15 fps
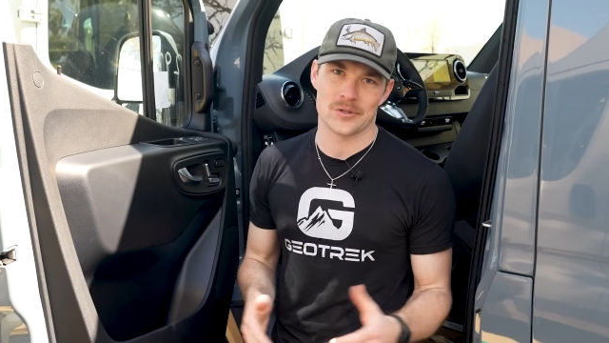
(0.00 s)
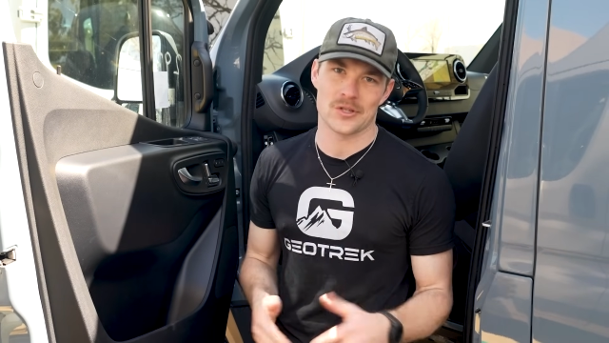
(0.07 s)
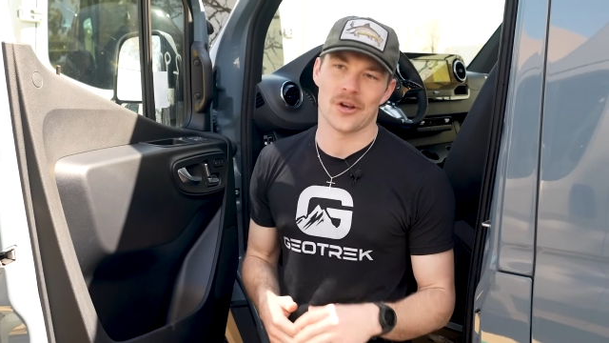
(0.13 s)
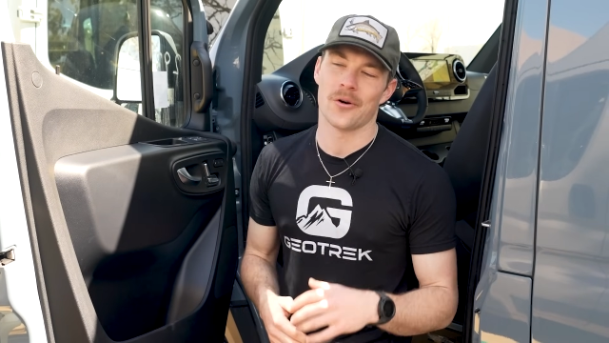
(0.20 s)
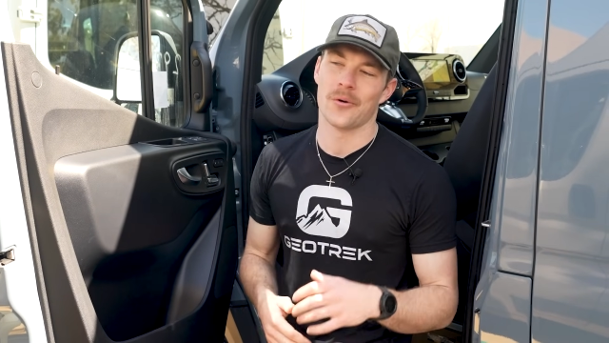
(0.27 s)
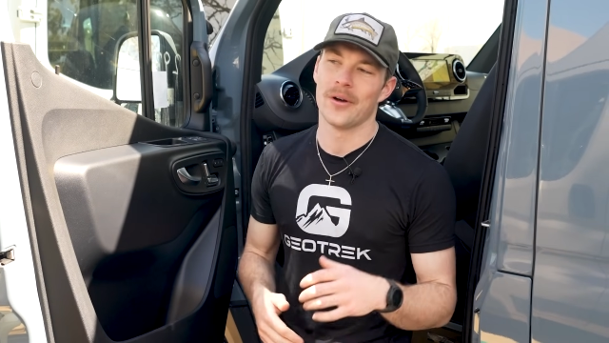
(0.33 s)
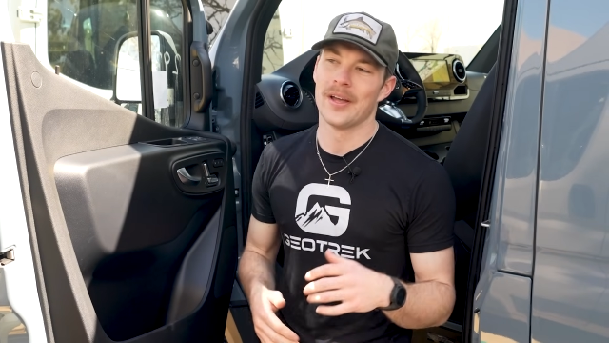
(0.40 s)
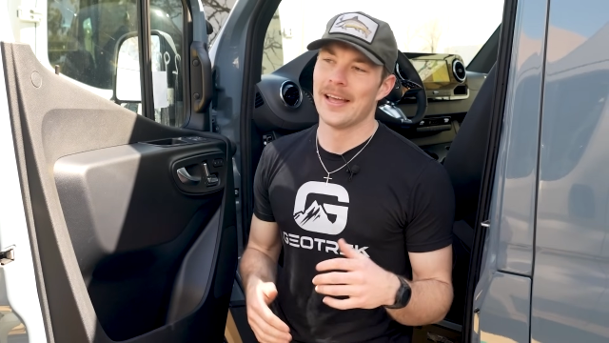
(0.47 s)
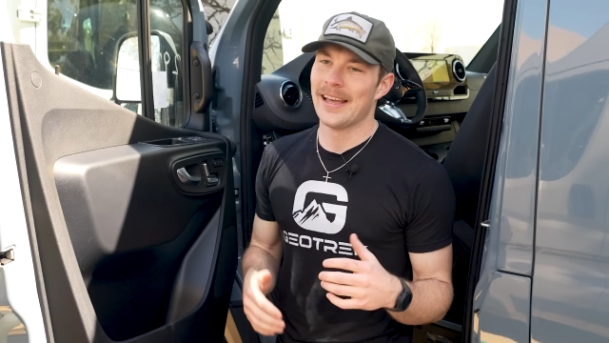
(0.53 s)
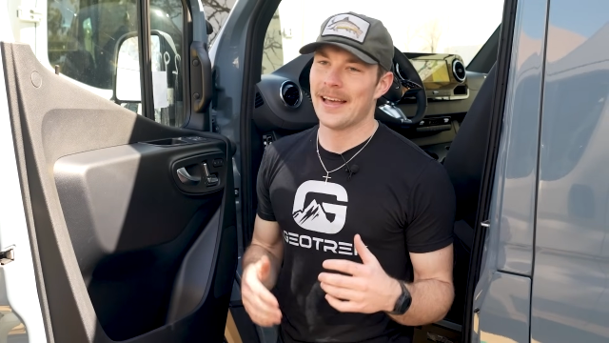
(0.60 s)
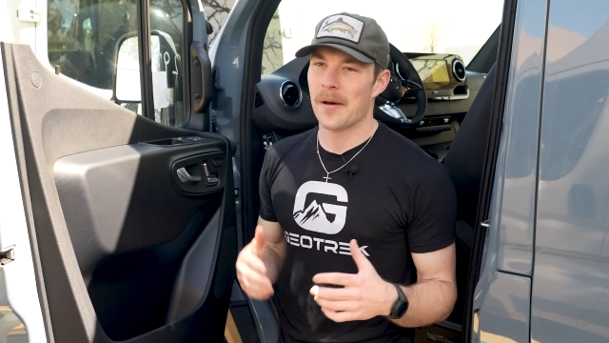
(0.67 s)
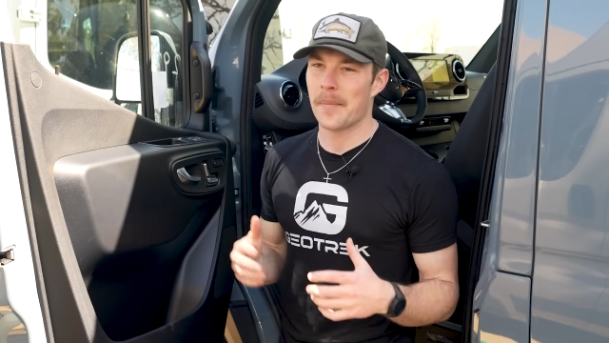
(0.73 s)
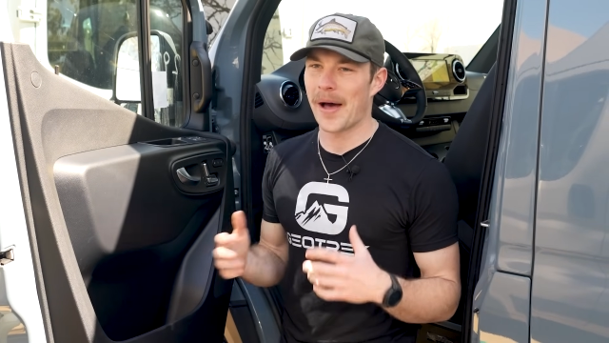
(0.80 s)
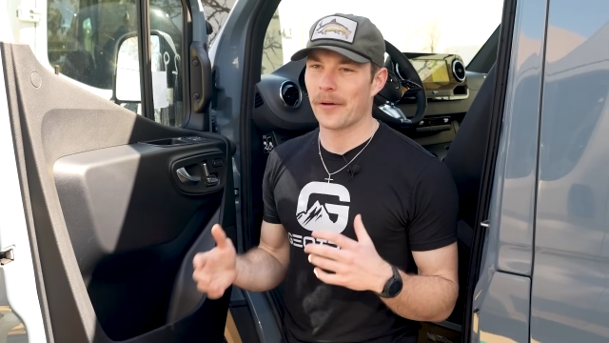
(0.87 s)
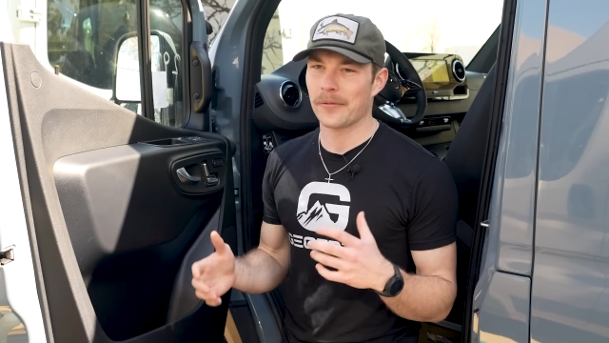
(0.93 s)
So
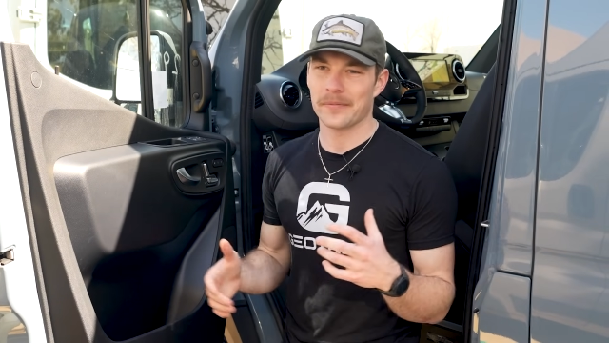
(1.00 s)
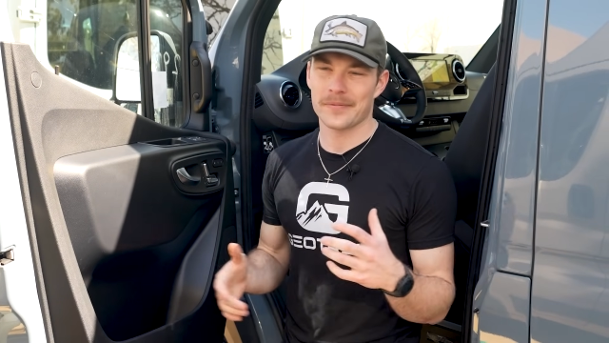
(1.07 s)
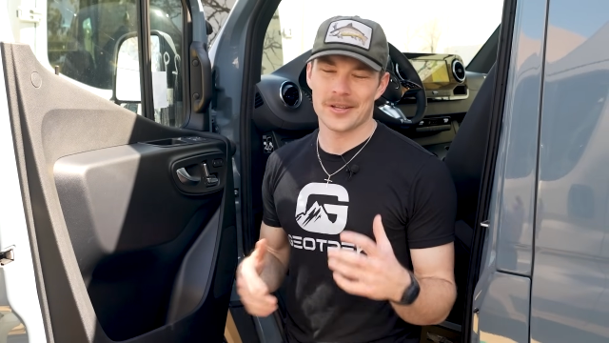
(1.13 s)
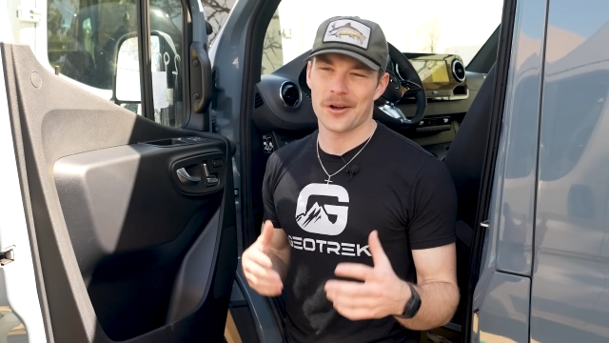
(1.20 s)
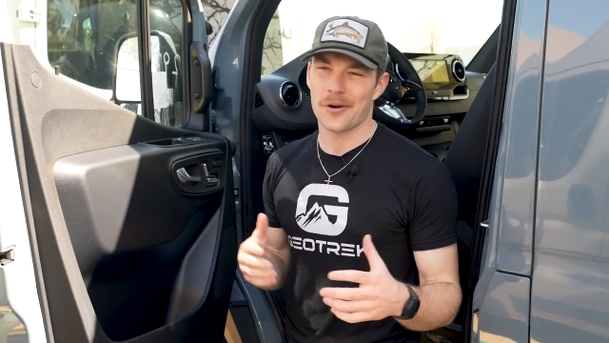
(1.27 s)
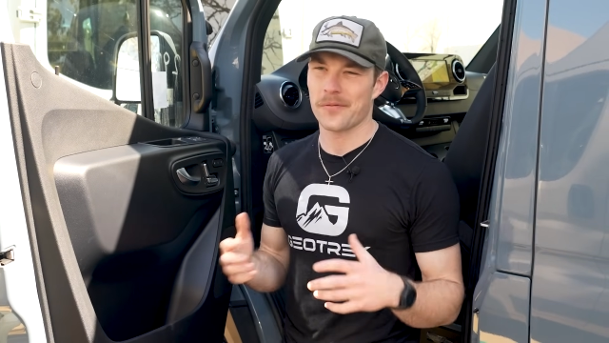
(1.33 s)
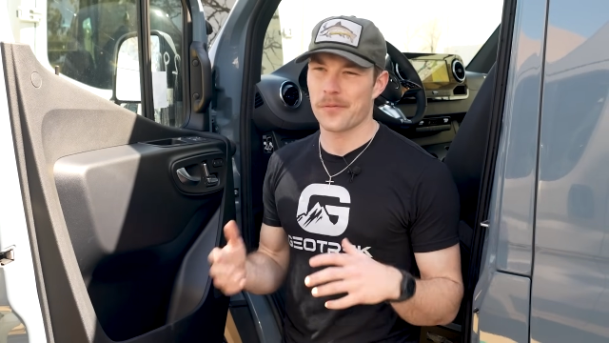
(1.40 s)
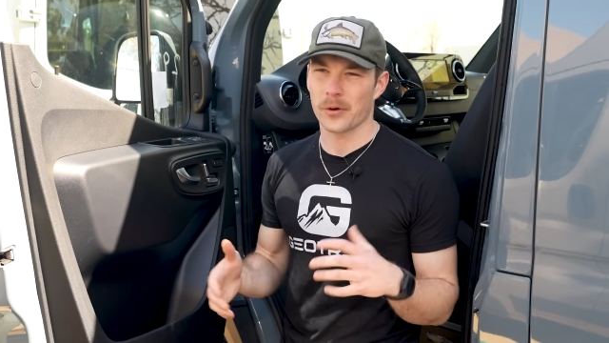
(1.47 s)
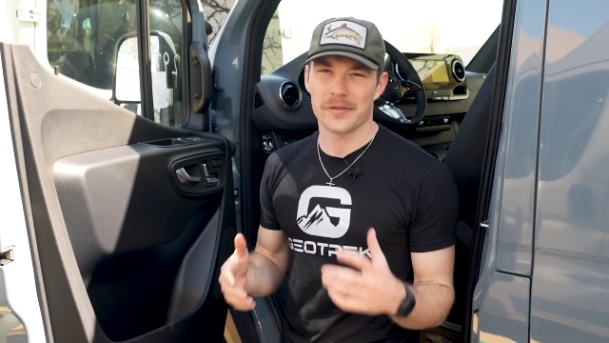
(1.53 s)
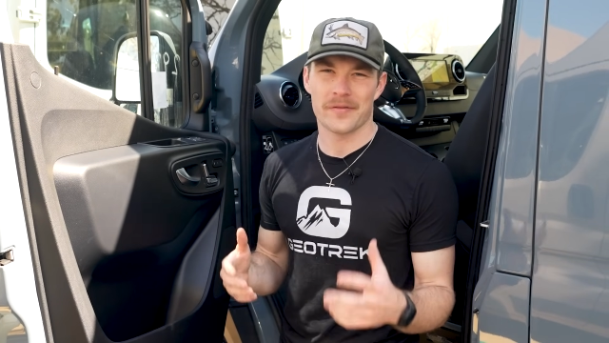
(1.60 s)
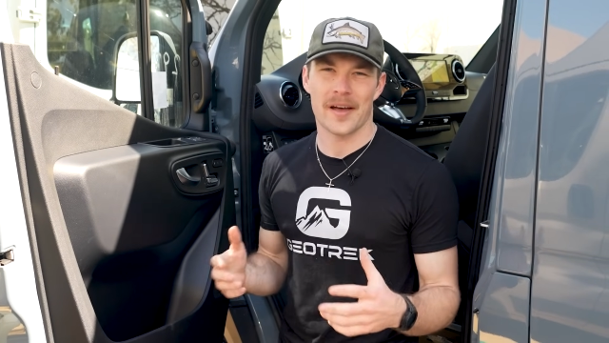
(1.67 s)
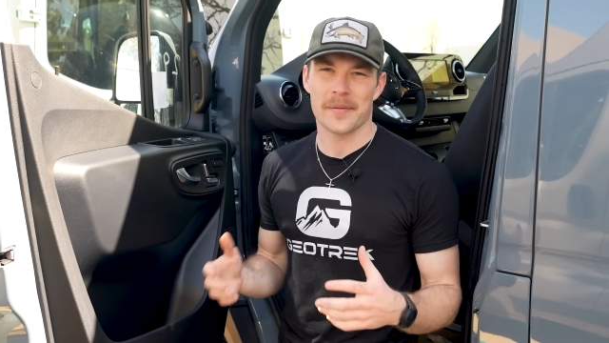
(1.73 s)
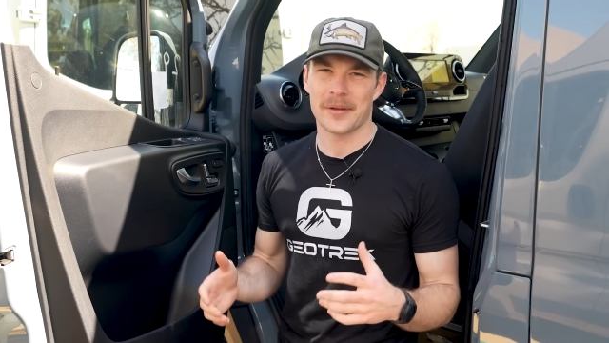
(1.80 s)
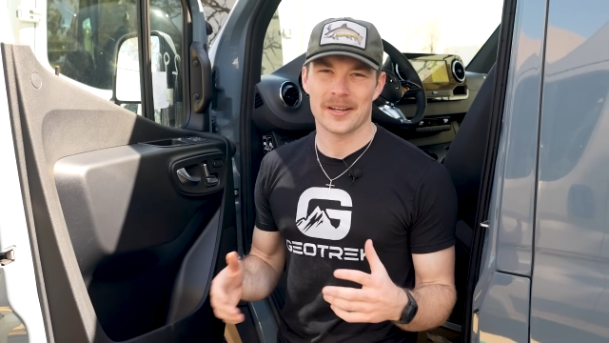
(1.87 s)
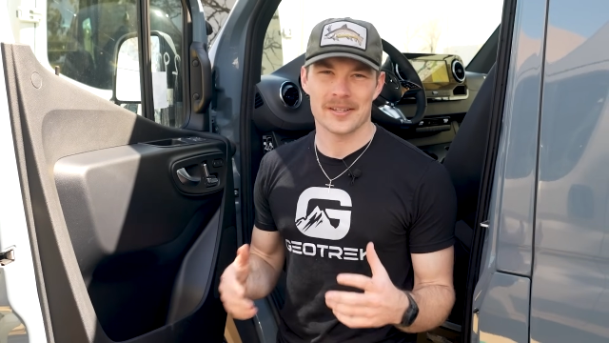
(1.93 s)
about
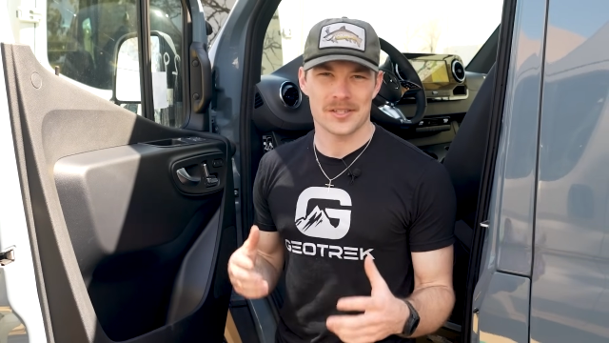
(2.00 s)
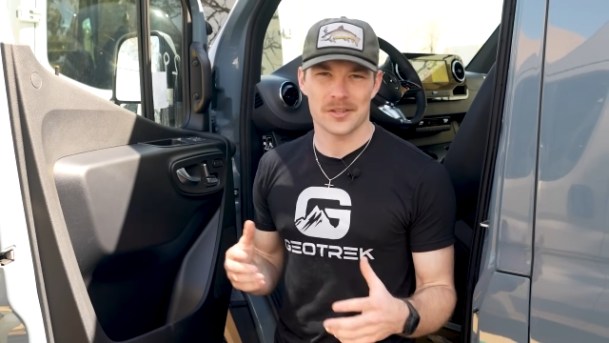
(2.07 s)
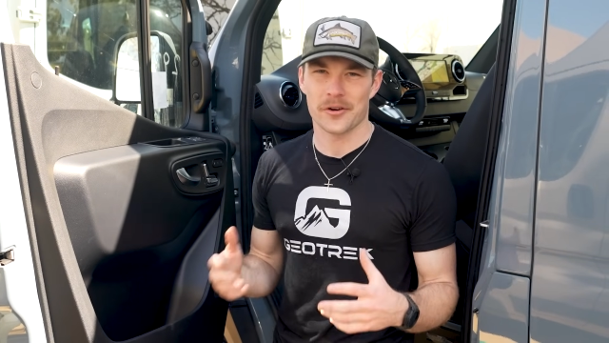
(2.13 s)
45 minutes,